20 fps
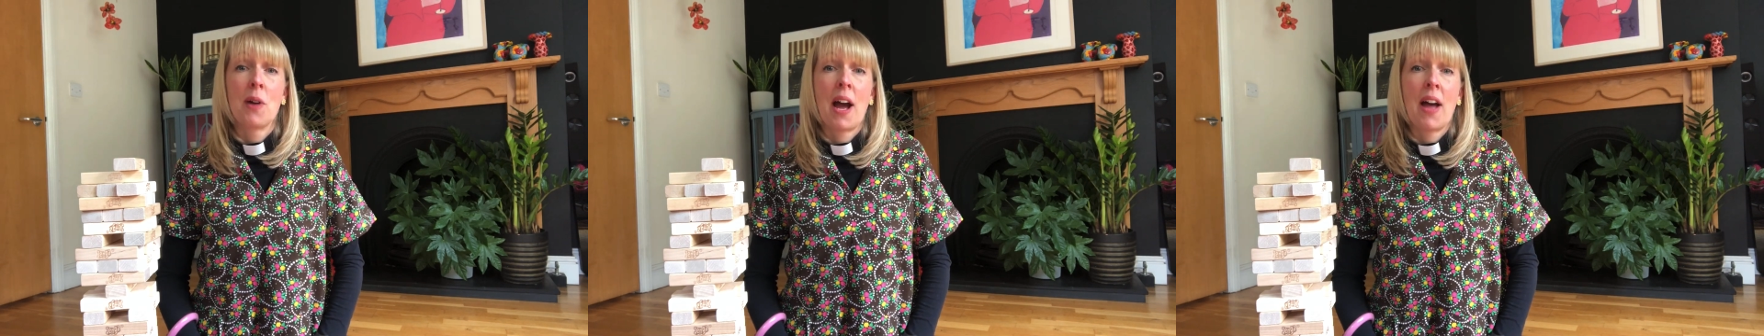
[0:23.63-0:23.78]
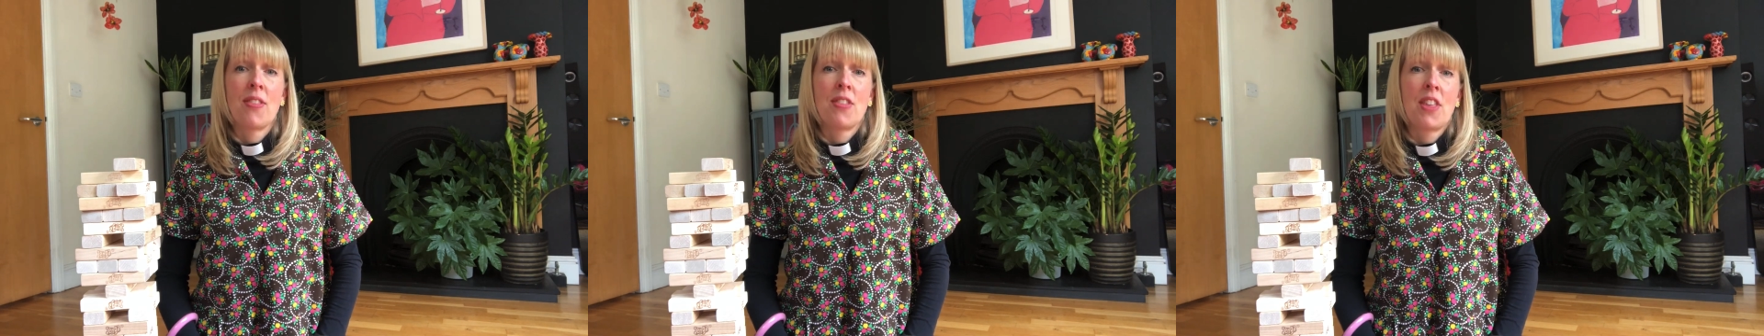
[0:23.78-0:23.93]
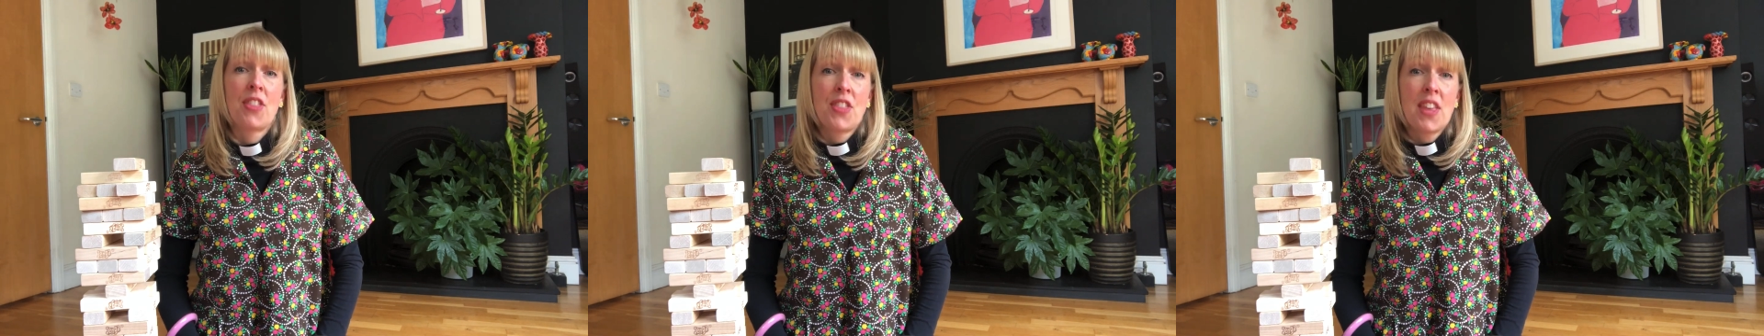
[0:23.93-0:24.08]

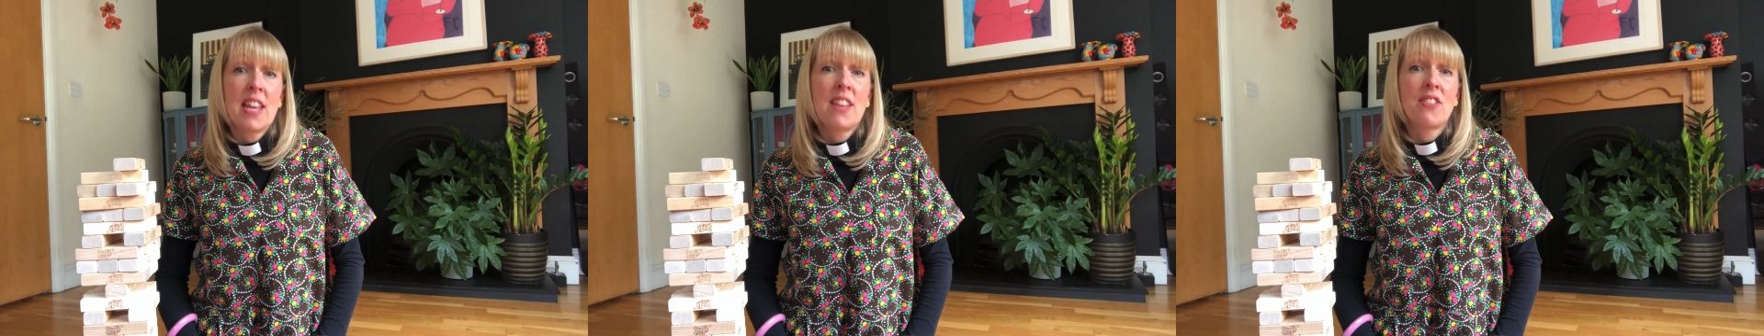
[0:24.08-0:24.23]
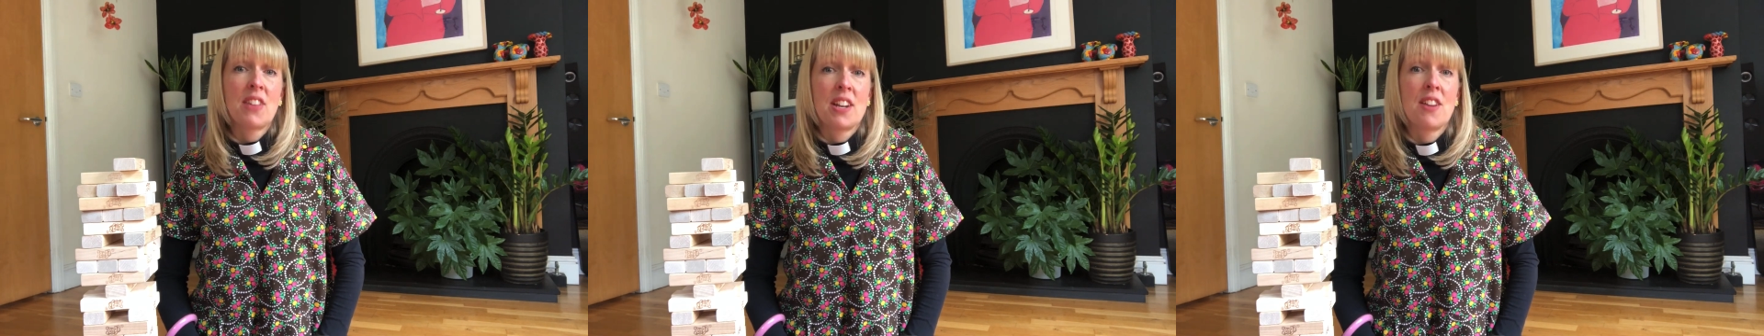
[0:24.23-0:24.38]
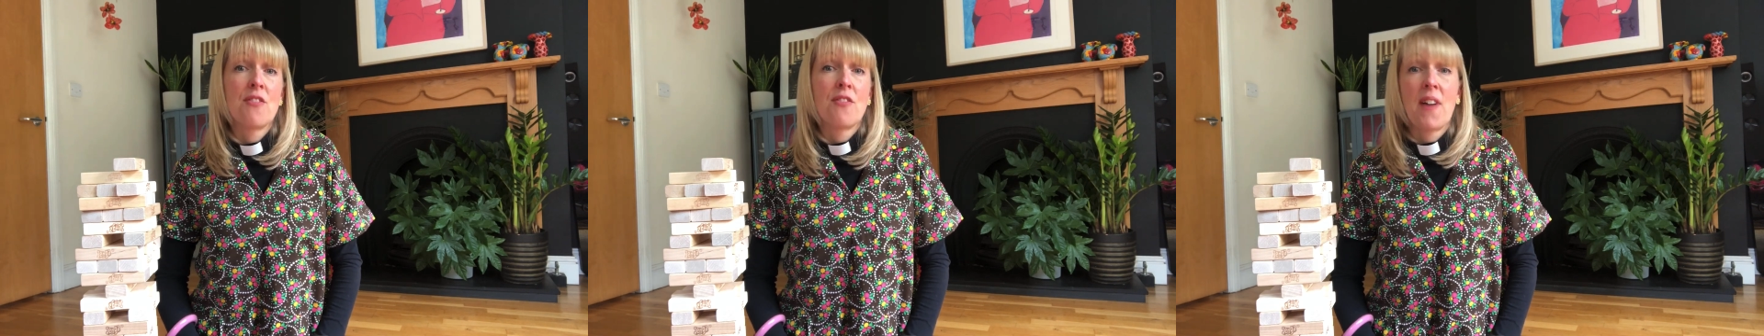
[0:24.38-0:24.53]
and the thing
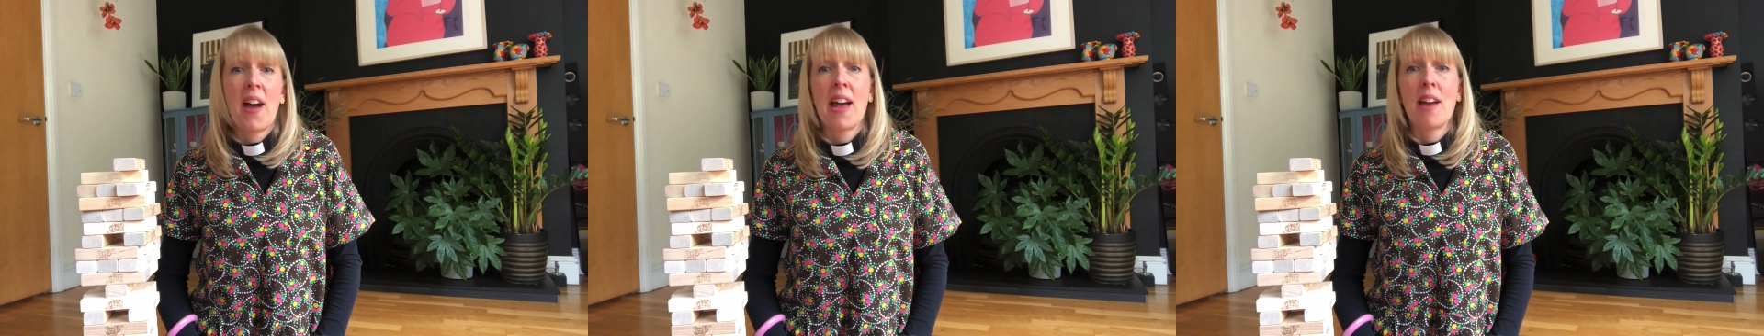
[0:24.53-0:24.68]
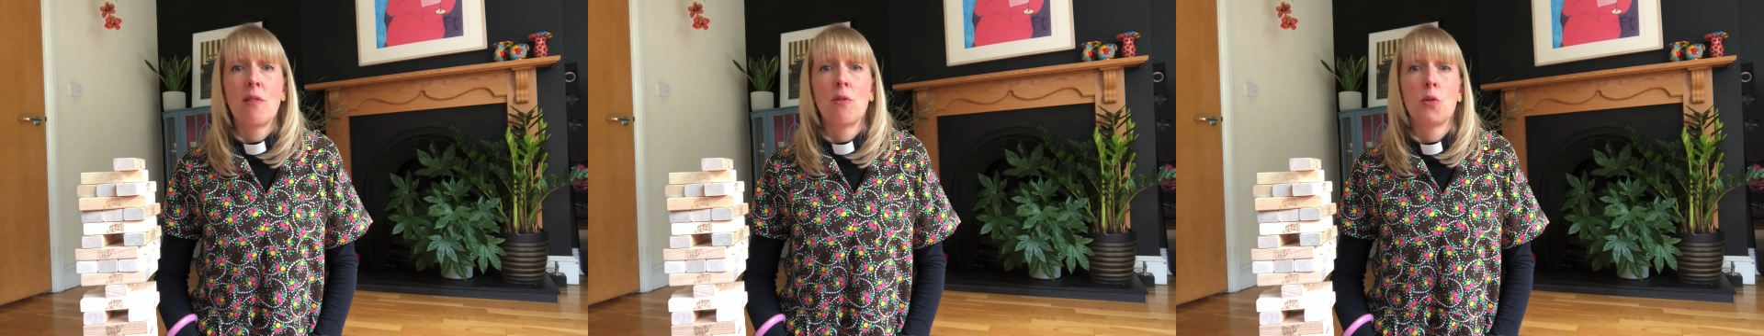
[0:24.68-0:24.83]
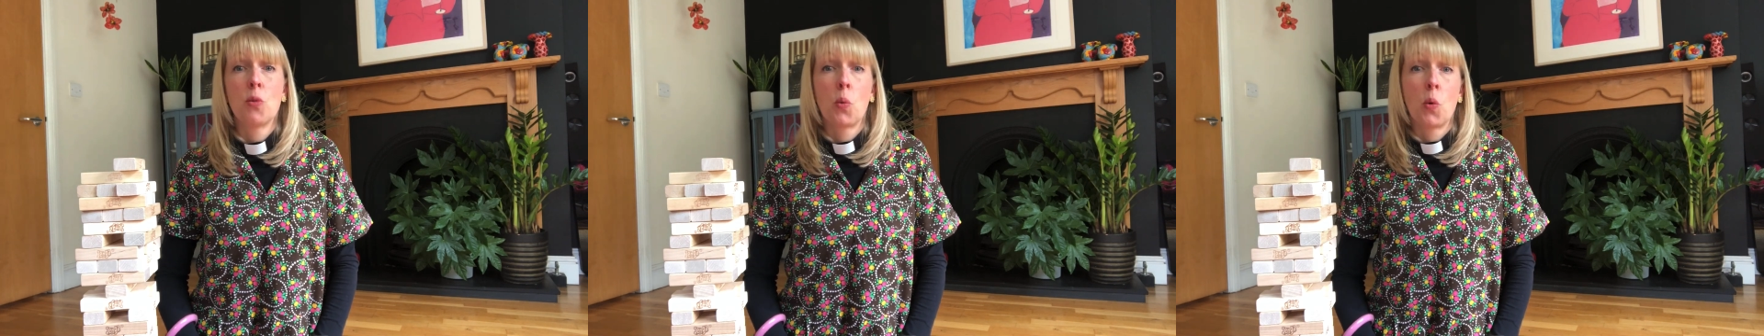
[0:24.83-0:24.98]
that it
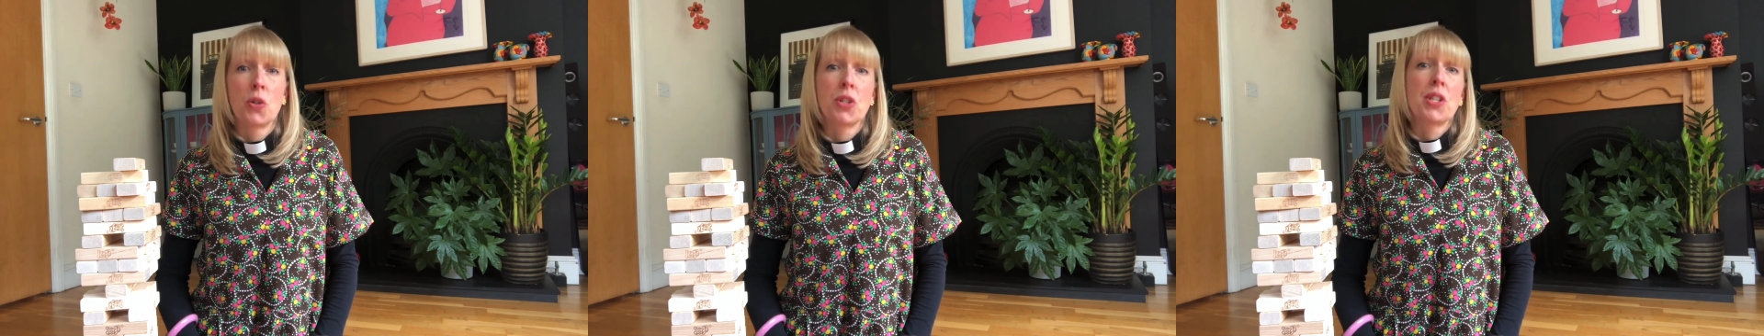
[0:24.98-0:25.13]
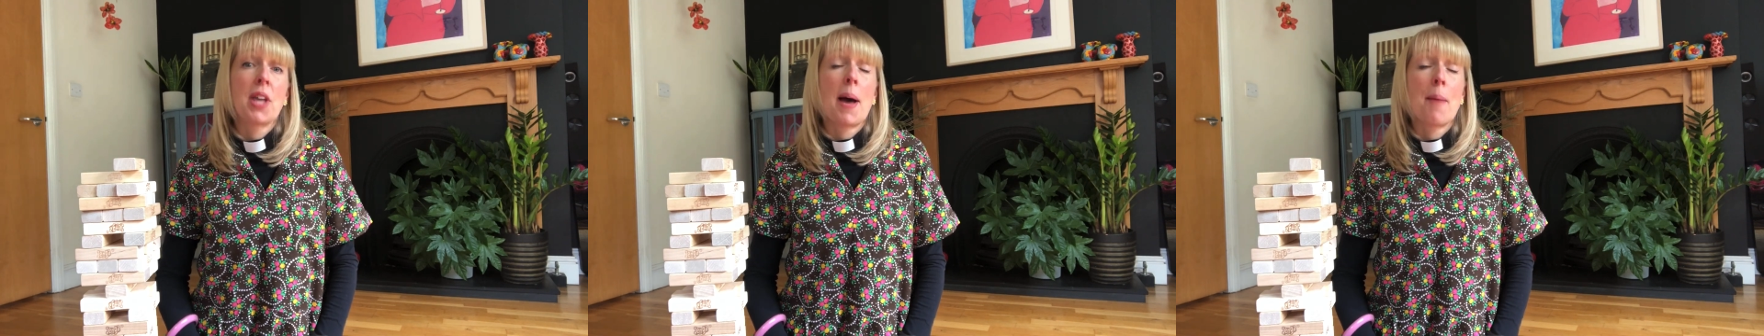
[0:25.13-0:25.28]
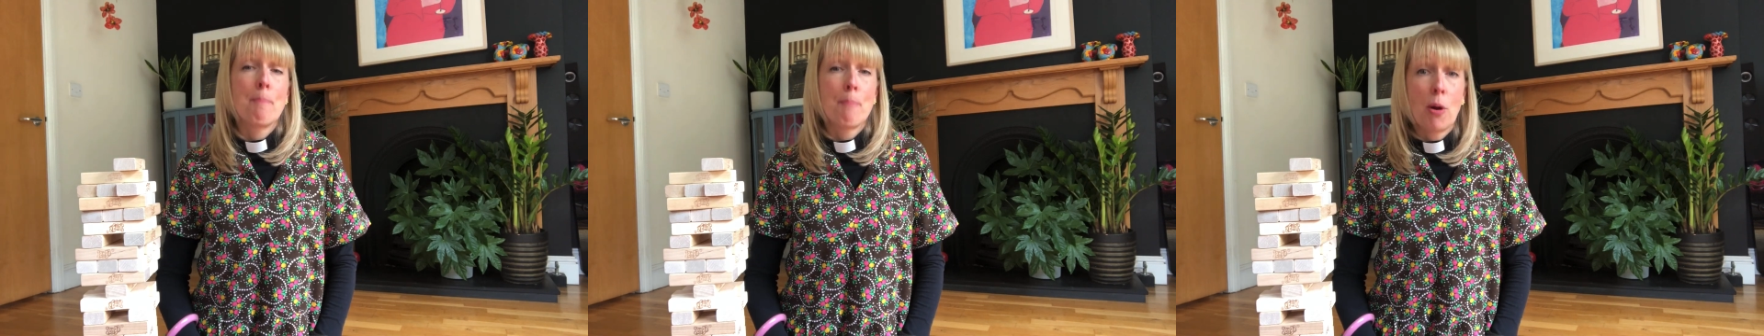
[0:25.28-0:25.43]
found was
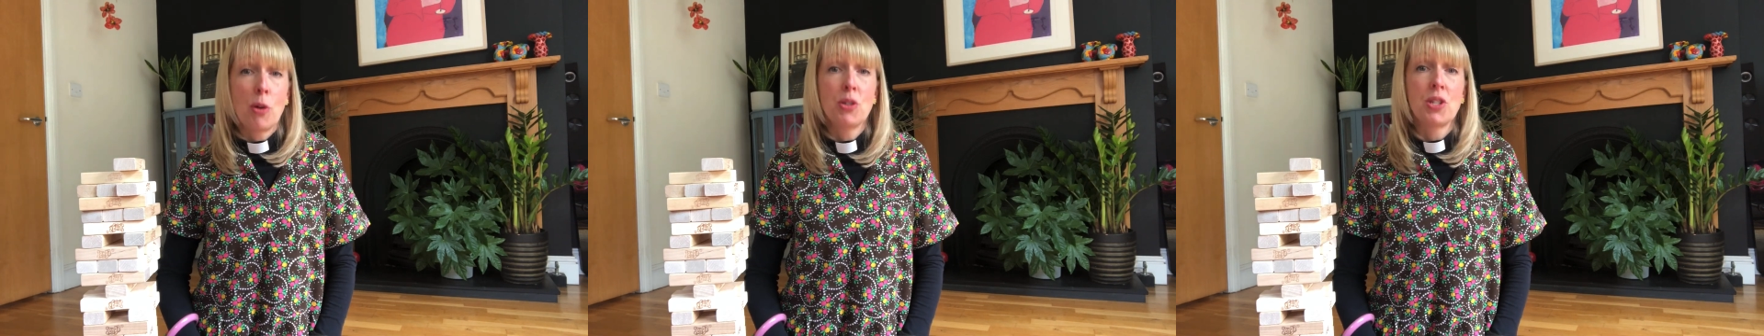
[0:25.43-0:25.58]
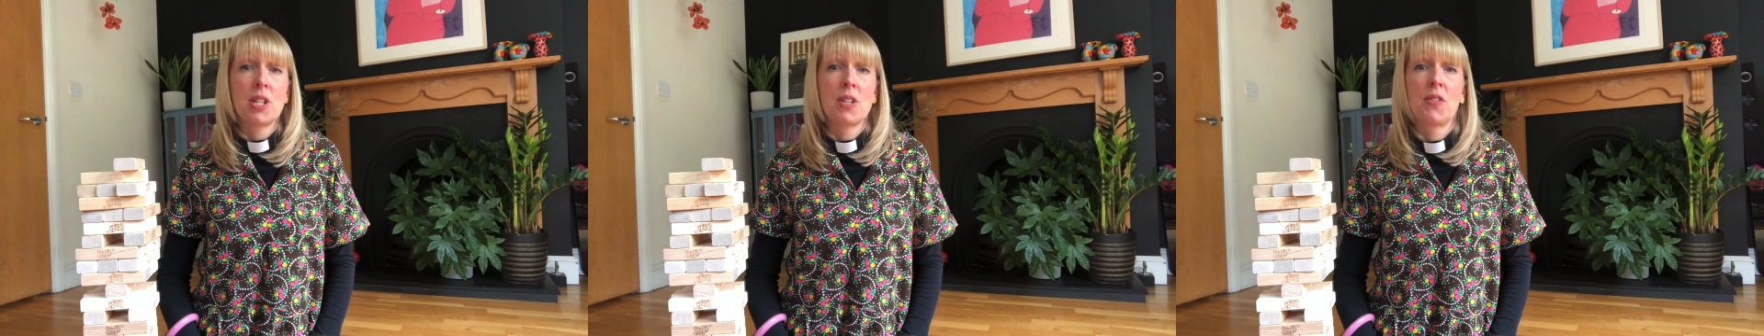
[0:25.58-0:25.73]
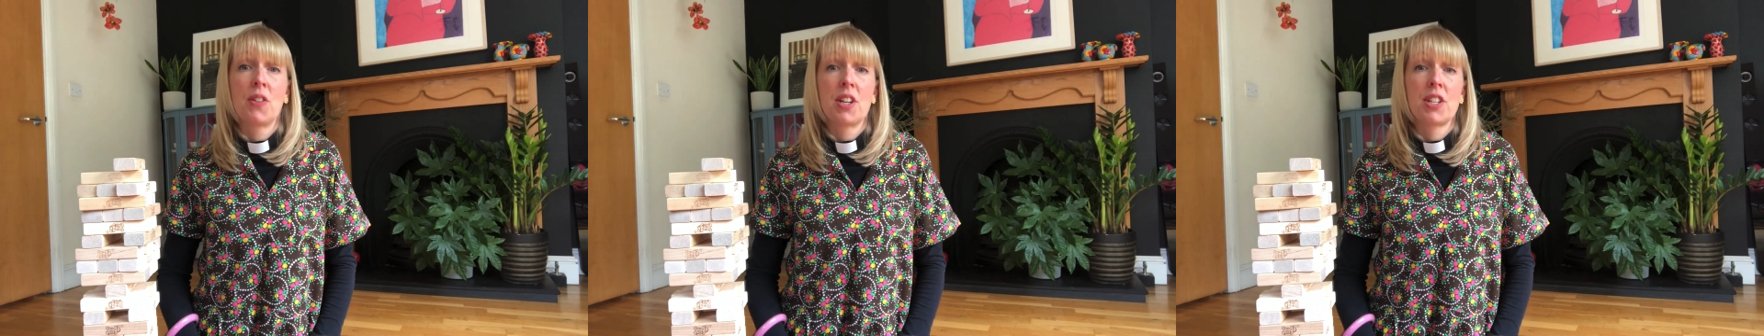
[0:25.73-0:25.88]
that
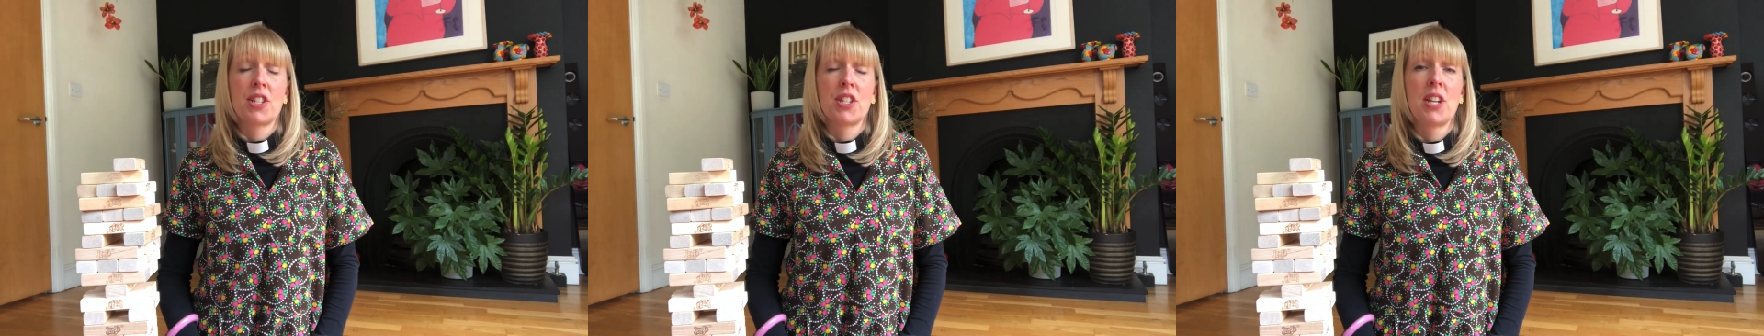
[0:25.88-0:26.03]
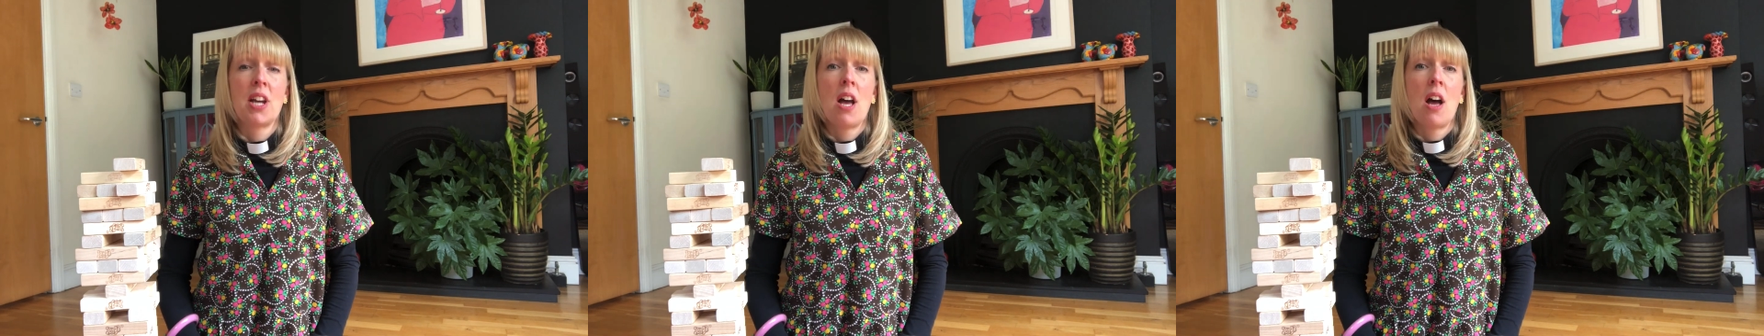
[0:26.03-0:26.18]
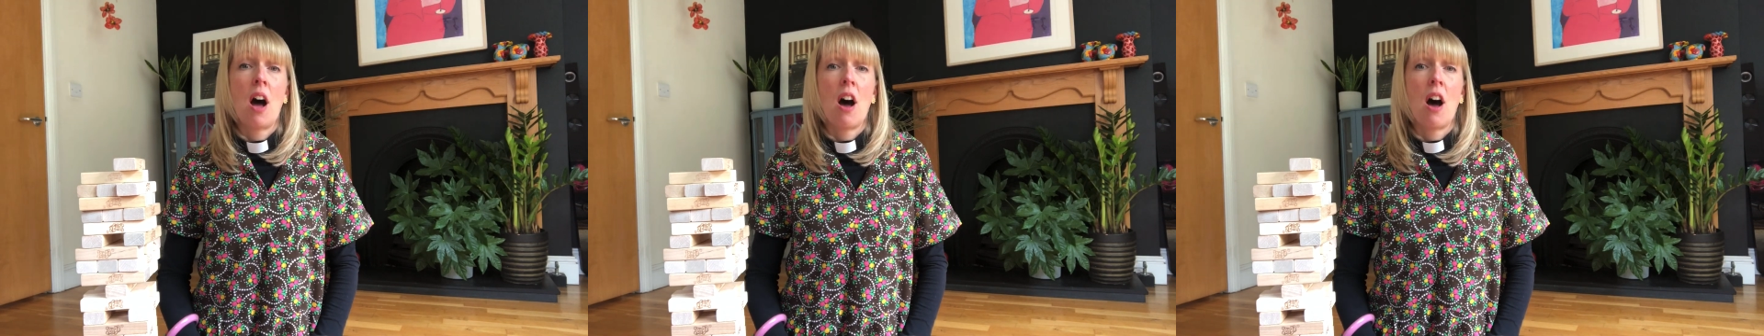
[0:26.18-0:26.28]
most of us